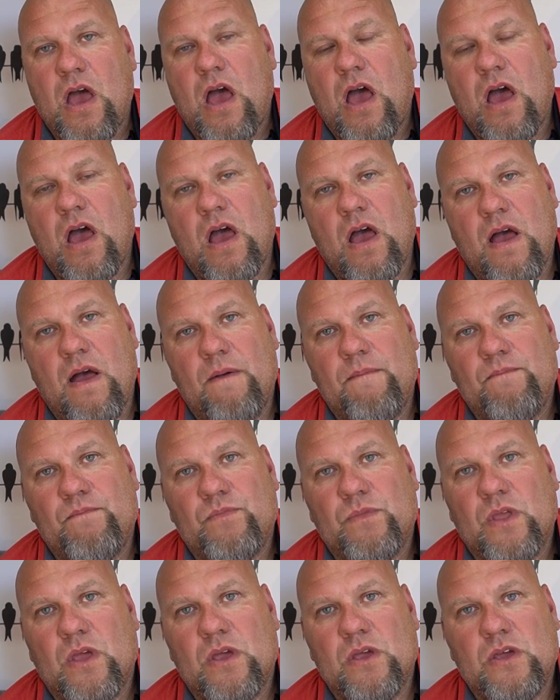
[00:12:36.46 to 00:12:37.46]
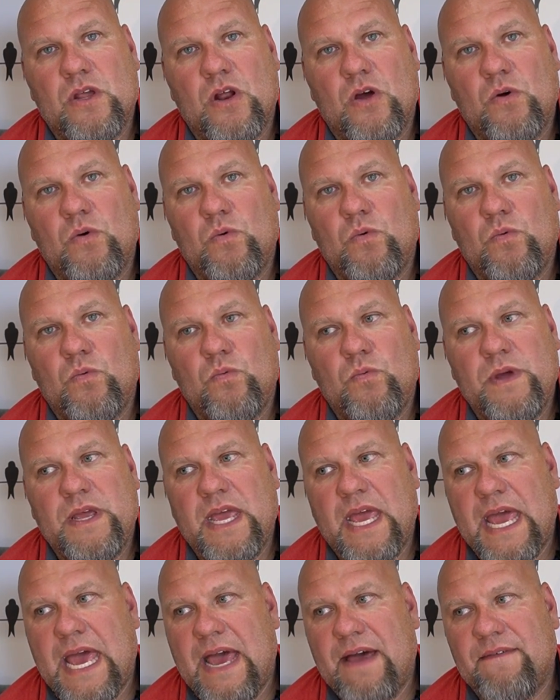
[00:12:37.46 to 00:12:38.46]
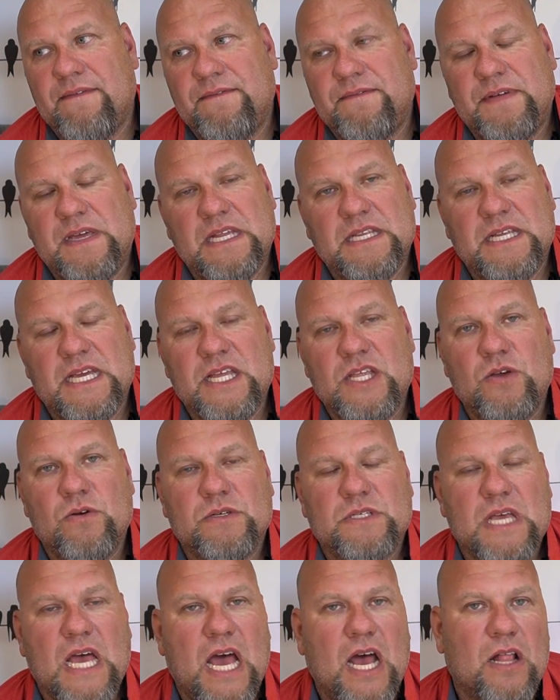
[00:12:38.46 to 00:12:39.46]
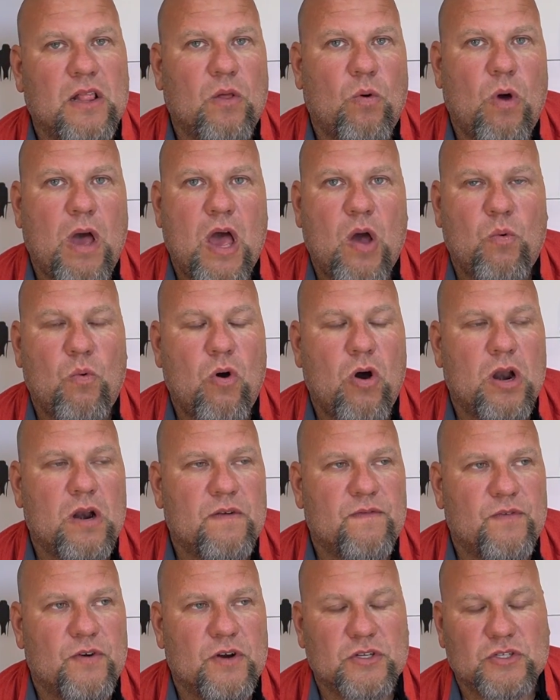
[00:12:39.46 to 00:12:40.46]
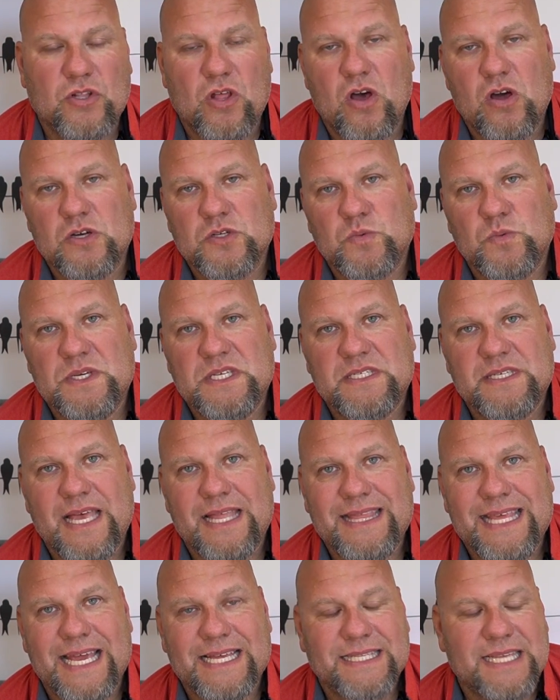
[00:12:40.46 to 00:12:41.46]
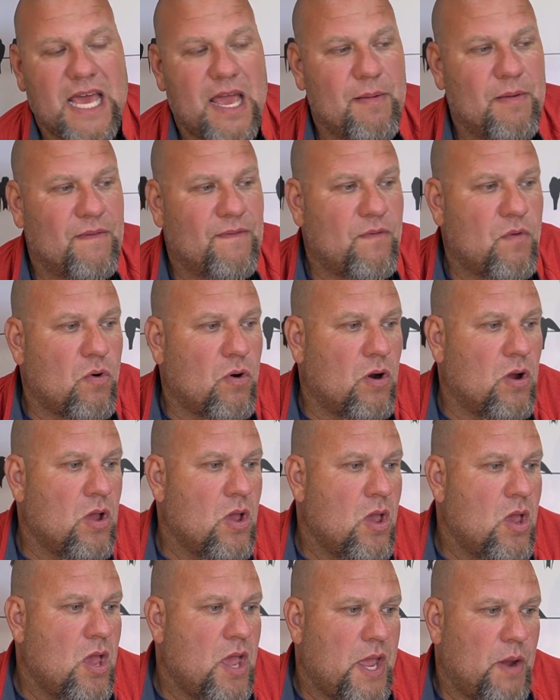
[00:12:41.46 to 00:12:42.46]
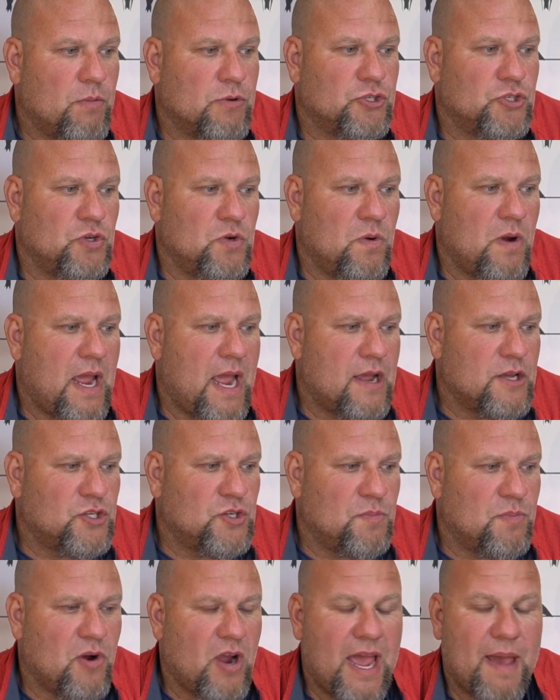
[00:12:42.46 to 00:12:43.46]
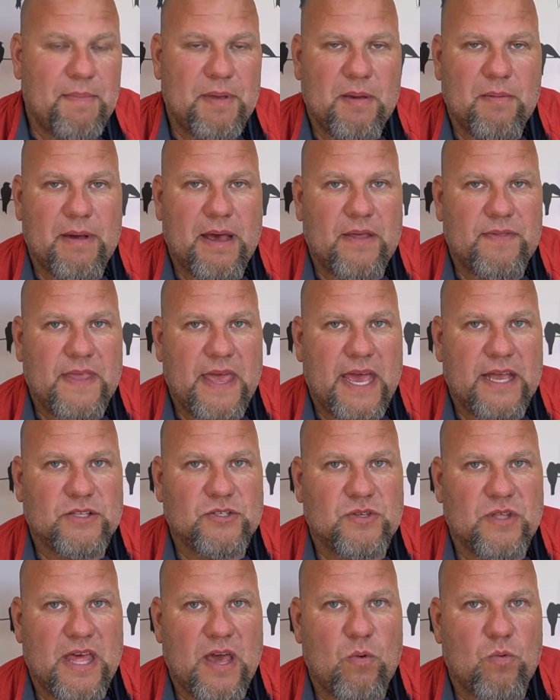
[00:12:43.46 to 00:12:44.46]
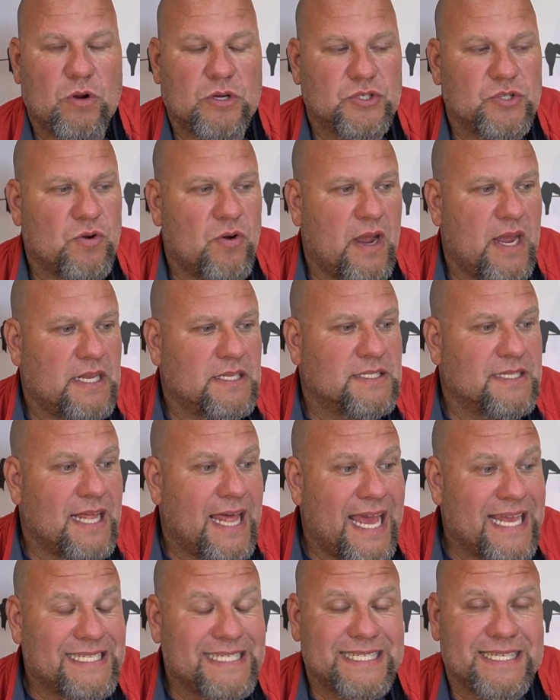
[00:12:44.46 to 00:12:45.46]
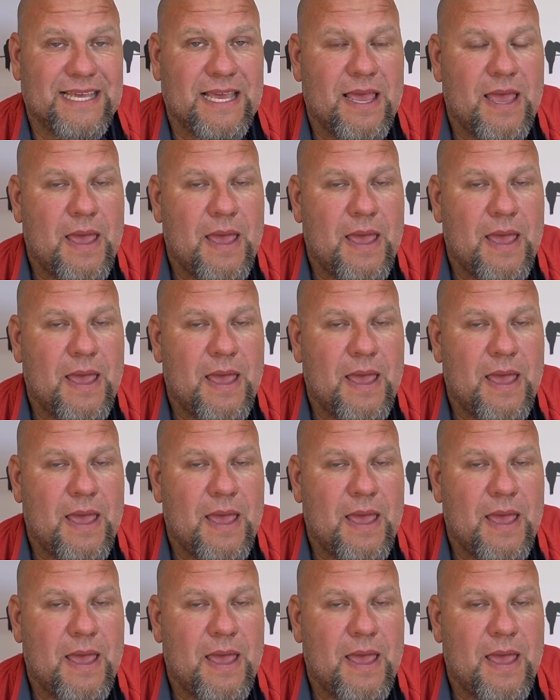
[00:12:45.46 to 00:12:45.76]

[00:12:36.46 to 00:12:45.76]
um, you know, we have continuous hot, hot water for as long as we set that timer for, and we're su super happy about that. So that works great. And so that's